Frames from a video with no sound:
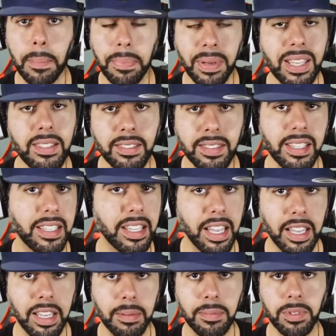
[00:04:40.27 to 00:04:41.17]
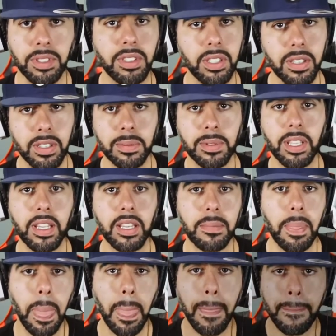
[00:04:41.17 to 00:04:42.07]
PC games. You know what I'm saying?
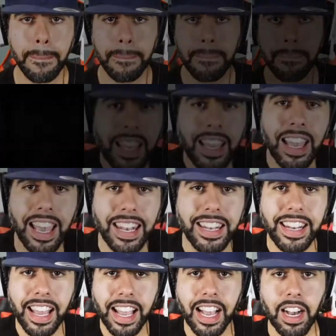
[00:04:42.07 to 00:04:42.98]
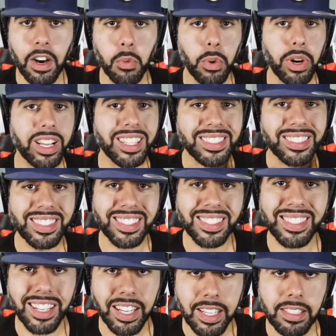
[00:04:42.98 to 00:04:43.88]
And now we're going to
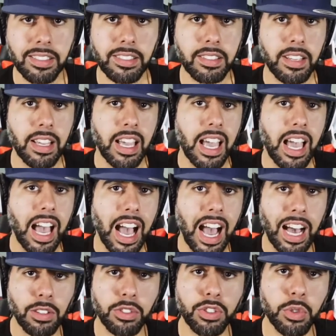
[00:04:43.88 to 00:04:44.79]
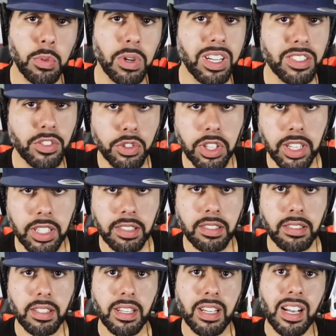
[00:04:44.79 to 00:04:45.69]
discuss how to
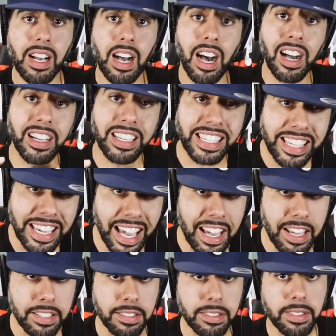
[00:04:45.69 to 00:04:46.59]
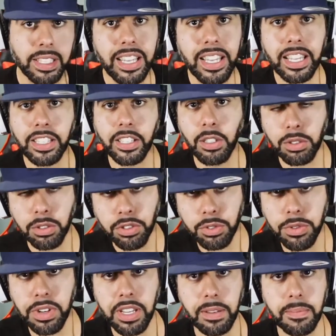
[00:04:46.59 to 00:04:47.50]
adjust a guest in your
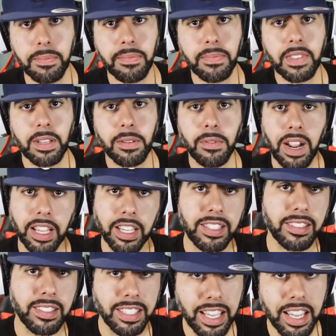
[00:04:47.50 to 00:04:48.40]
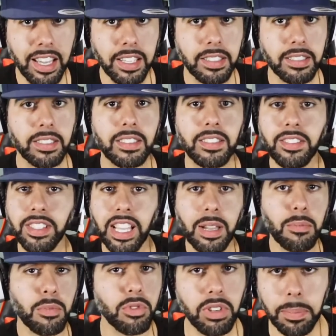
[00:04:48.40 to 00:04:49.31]
stream, right? Because again,
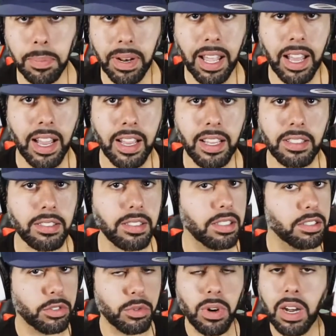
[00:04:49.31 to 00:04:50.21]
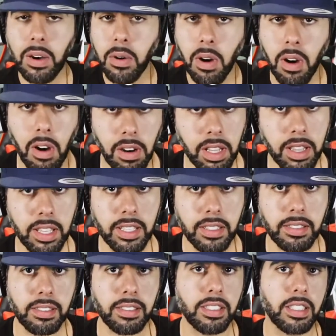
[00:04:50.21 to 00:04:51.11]
same rule applies throughout all of
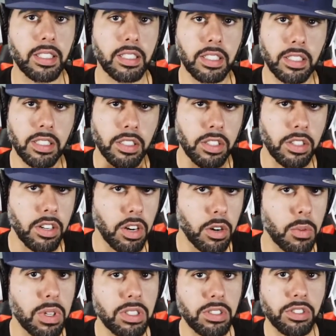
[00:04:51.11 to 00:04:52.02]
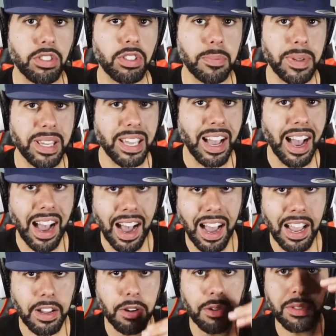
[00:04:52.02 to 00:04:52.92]
this. No one should be
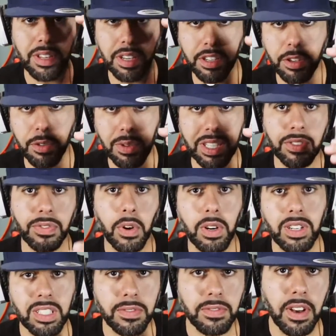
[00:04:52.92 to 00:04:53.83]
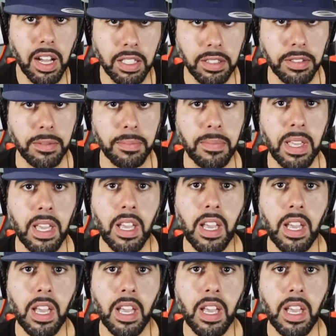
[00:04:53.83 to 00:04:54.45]
higher than you as far as volume.